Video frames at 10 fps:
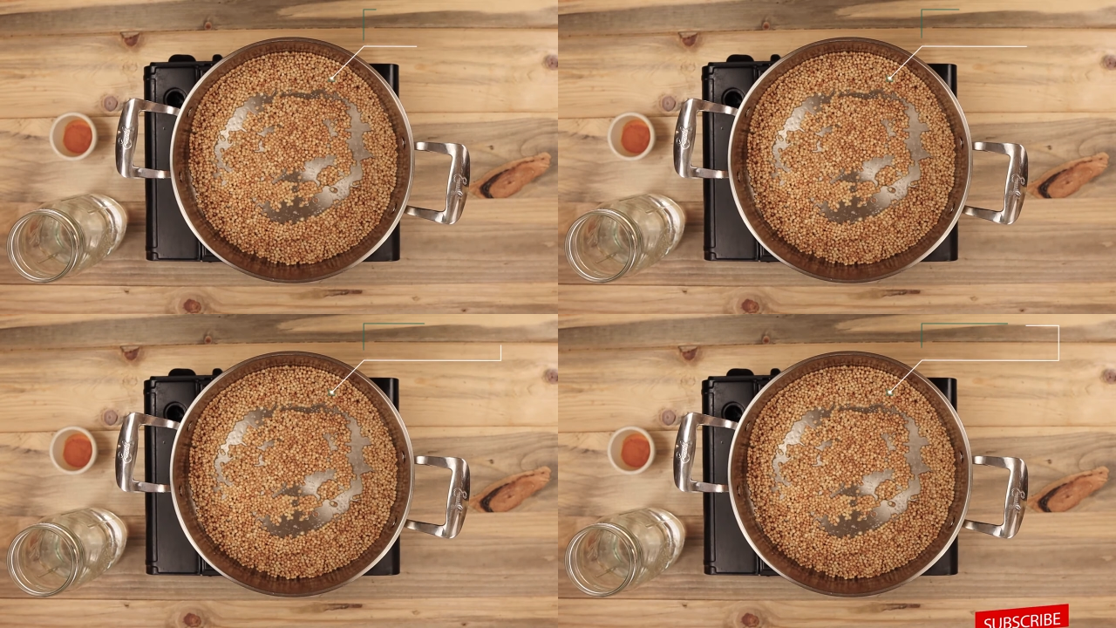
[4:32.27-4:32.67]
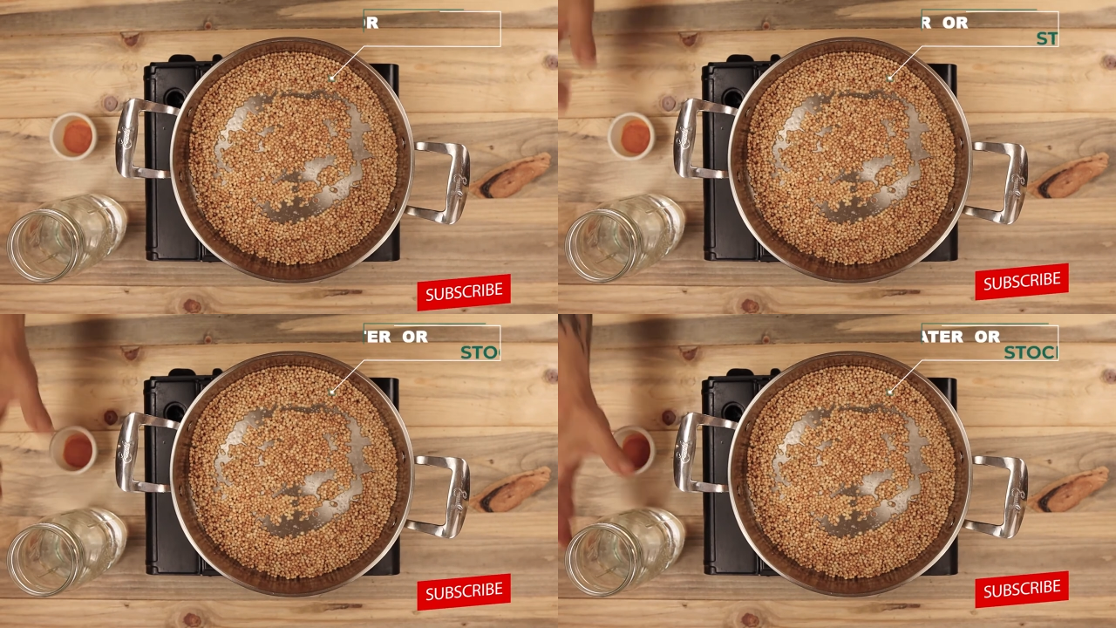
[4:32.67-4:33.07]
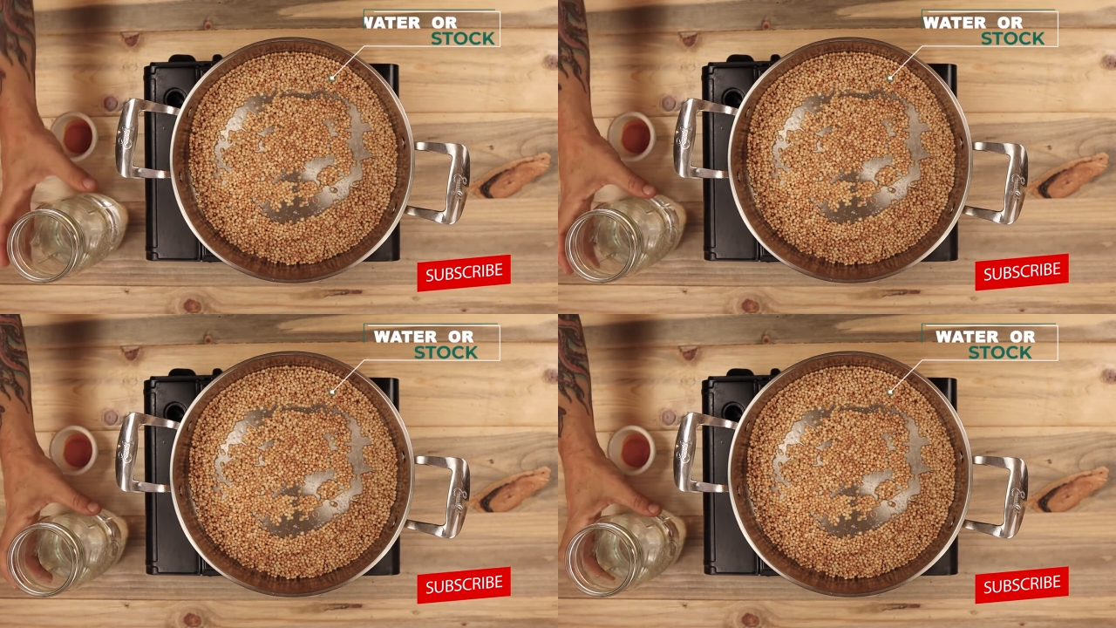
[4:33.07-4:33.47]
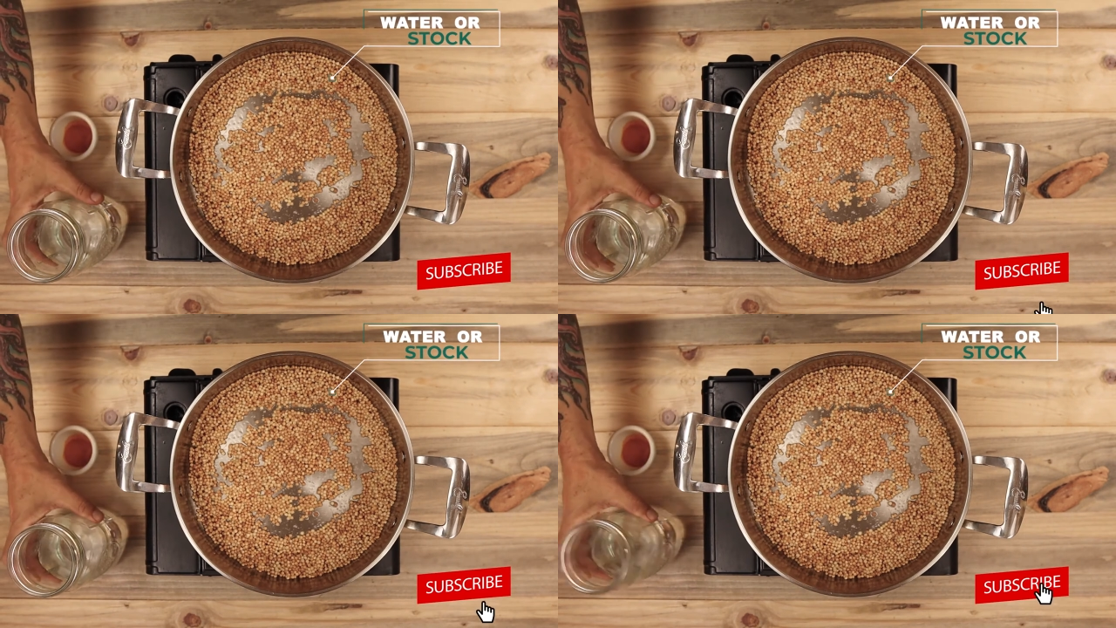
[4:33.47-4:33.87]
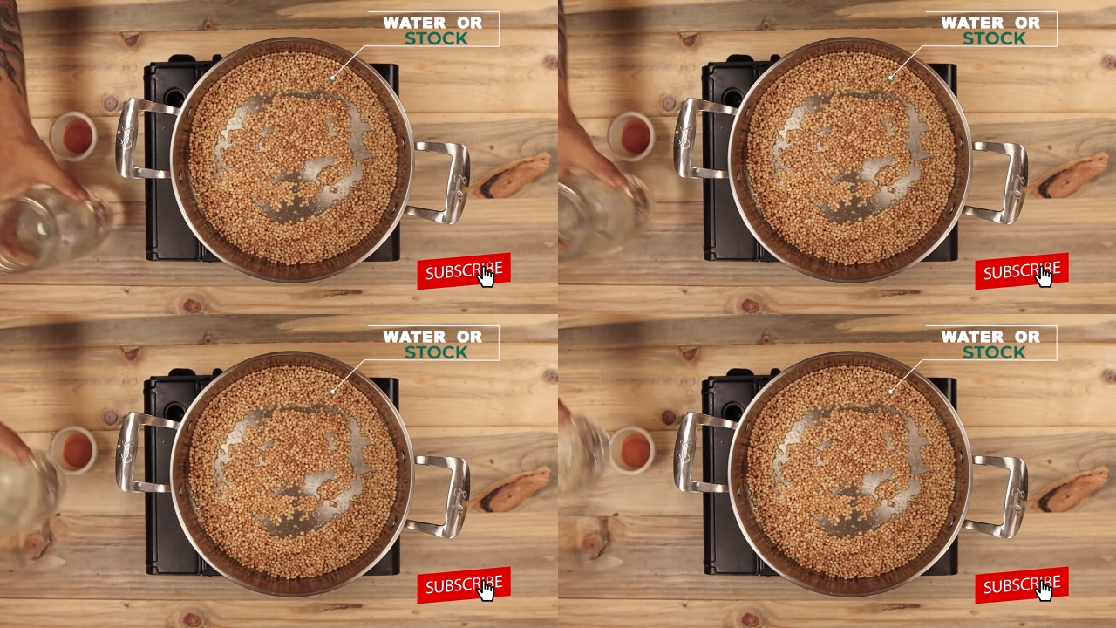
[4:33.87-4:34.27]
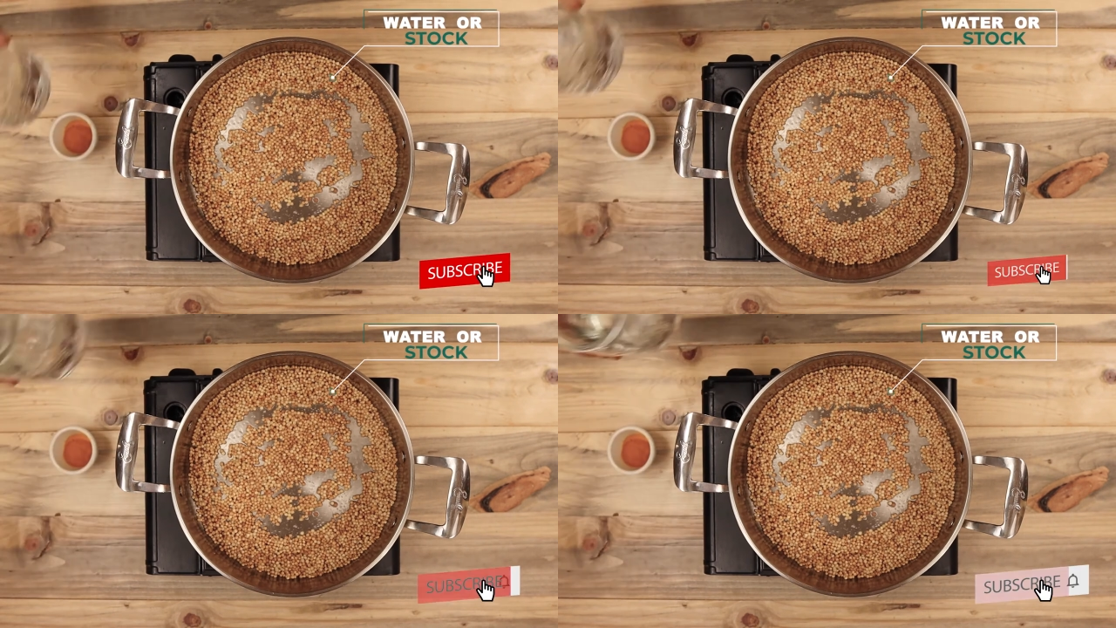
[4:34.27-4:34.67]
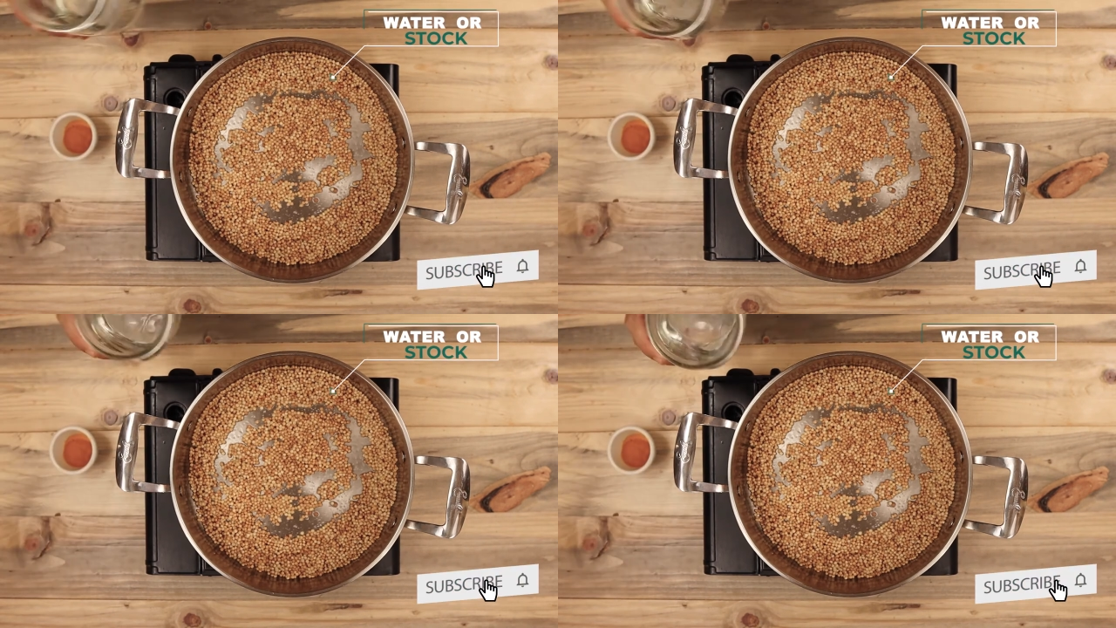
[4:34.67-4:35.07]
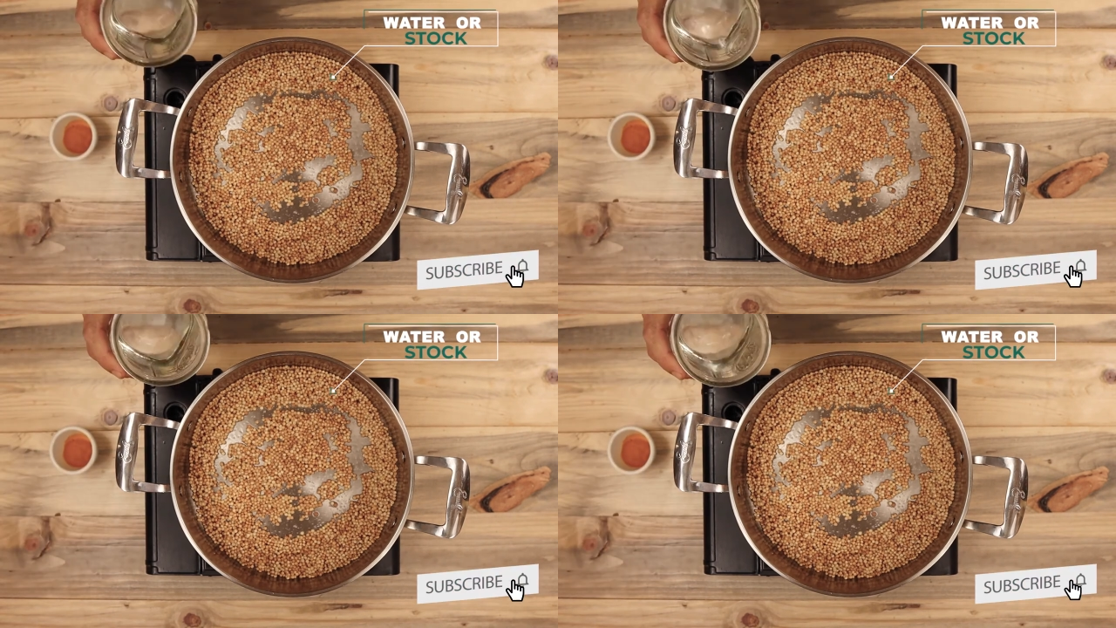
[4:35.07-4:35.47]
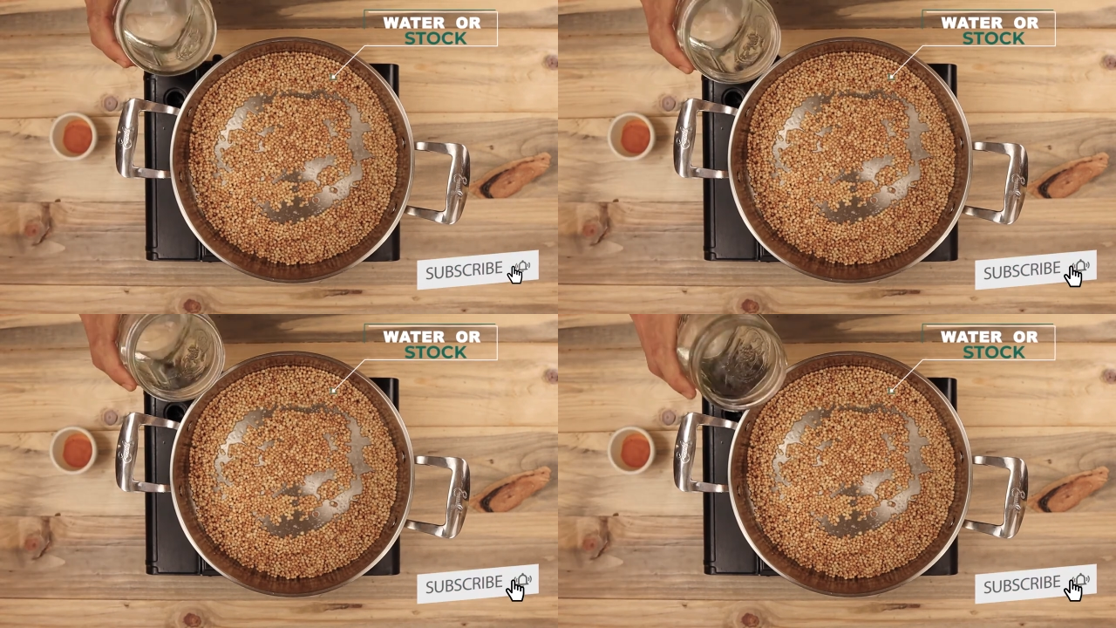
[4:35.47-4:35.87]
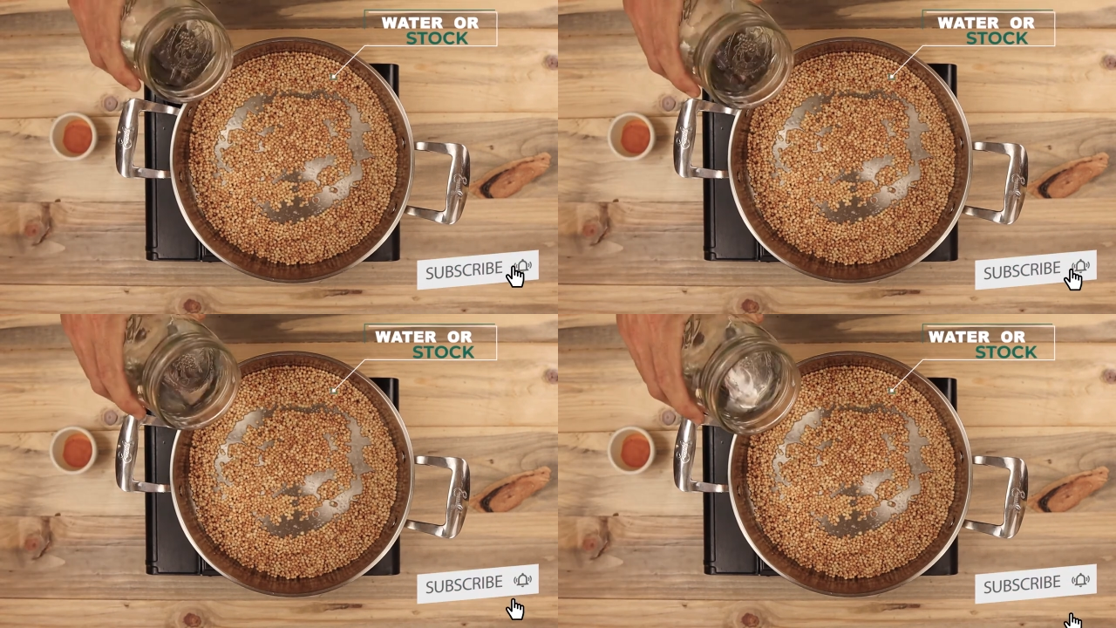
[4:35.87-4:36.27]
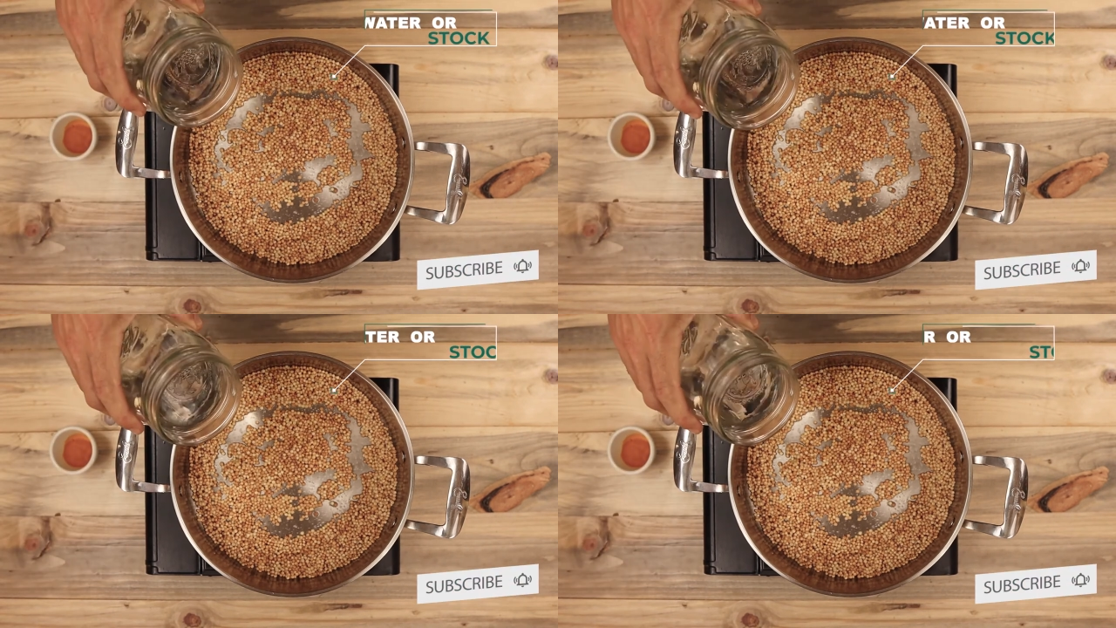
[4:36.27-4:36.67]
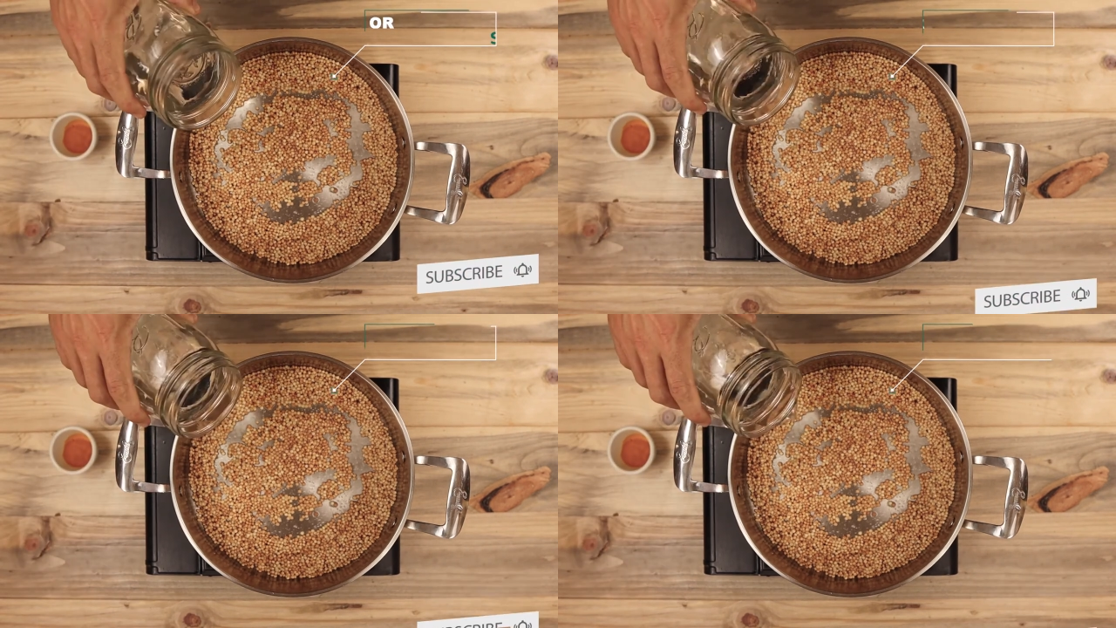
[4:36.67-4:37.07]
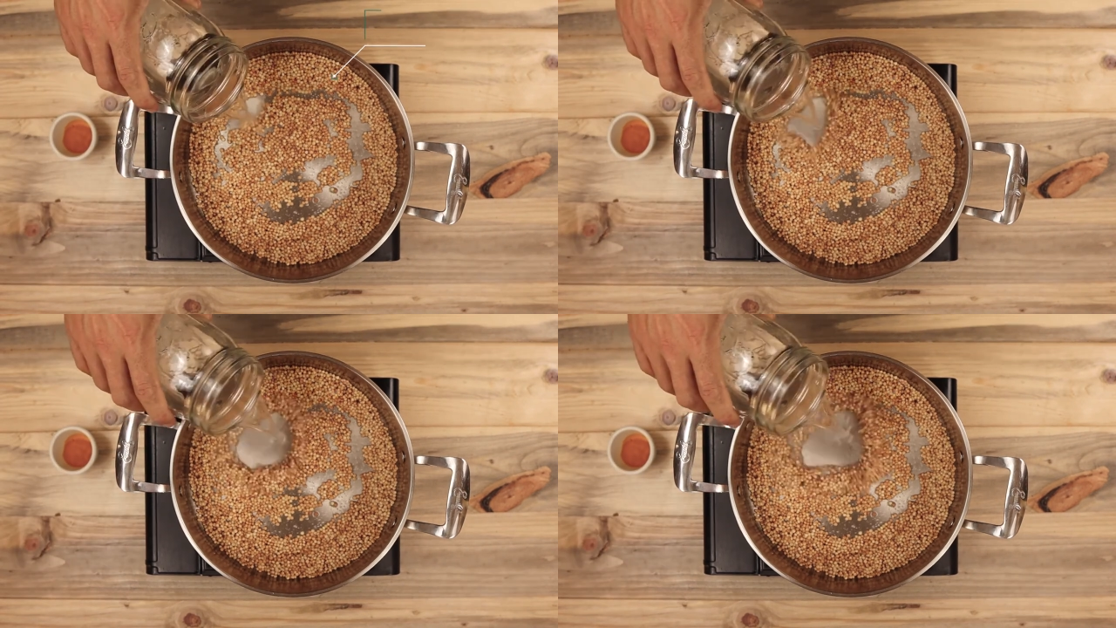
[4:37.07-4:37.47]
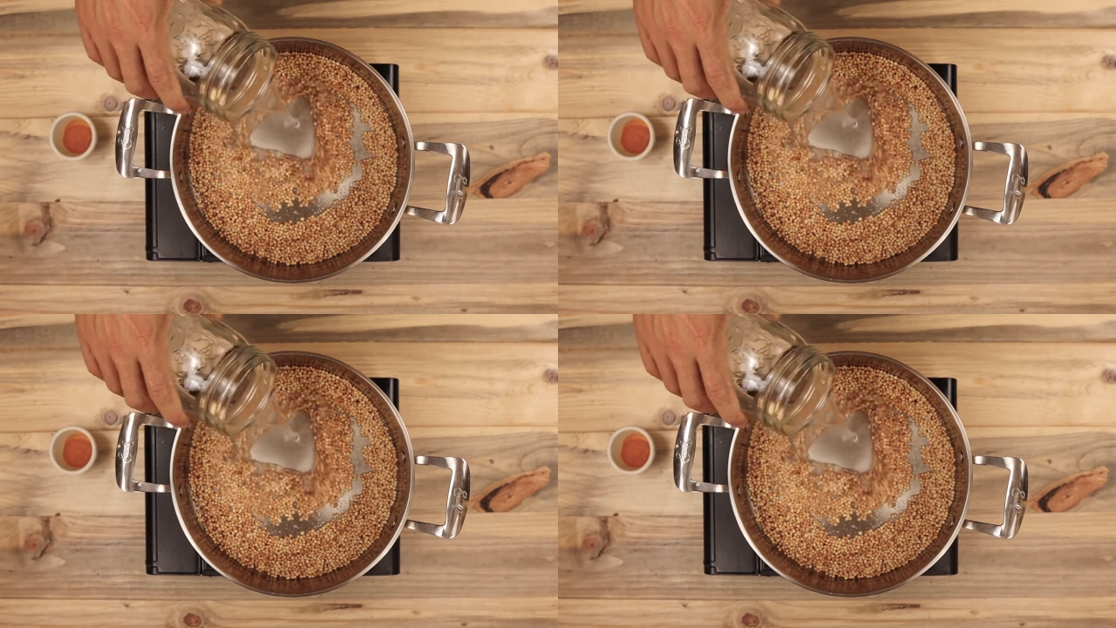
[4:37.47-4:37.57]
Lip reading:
Nobody's mouth can be seen.